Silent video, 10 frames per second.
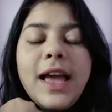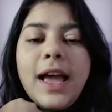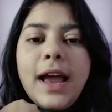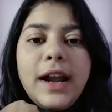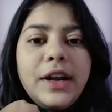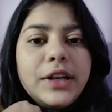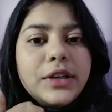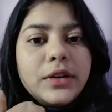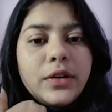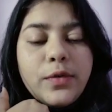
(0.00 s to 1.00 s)
And
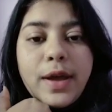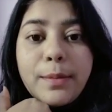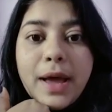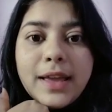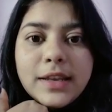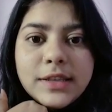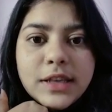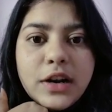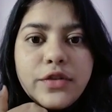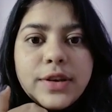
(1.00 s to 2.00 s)
when my
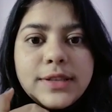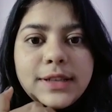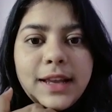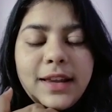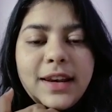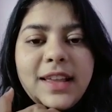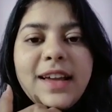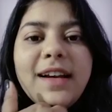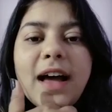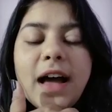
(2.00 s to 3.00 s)
result was
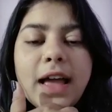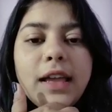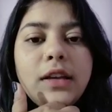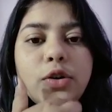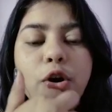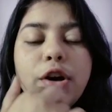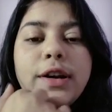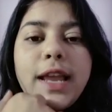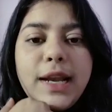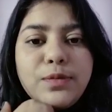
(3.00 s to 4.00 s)
declared, I got
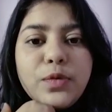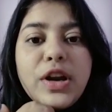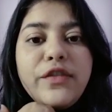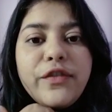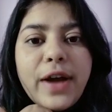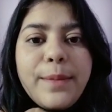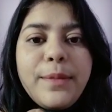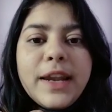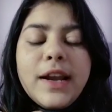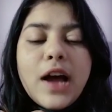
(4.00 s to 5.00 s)
8.5
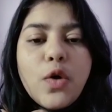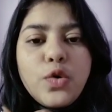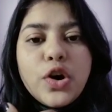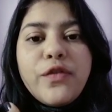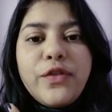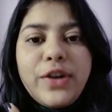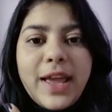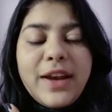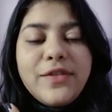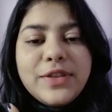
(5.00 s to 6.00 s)
grade out of
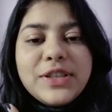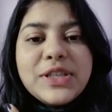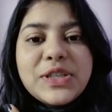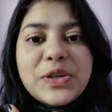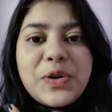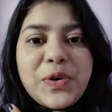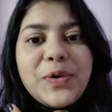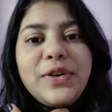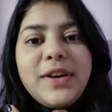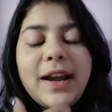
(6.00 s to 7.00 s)
10, which is
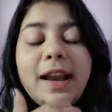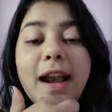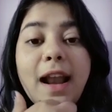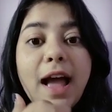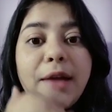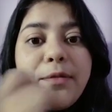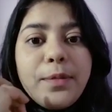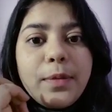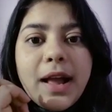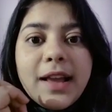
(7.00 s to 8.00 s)
good grade, and I
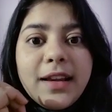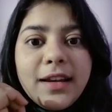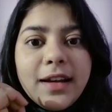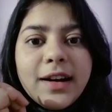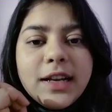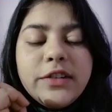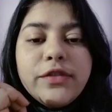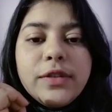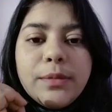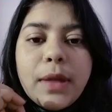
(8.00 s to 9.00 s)
cleared it
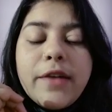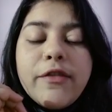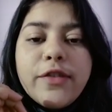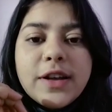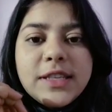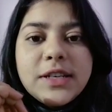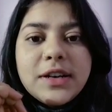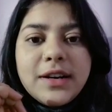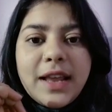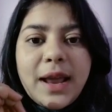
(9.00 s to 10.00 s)
in my first
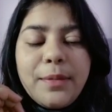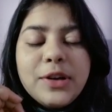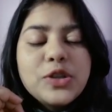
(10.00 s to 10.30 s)
attempt.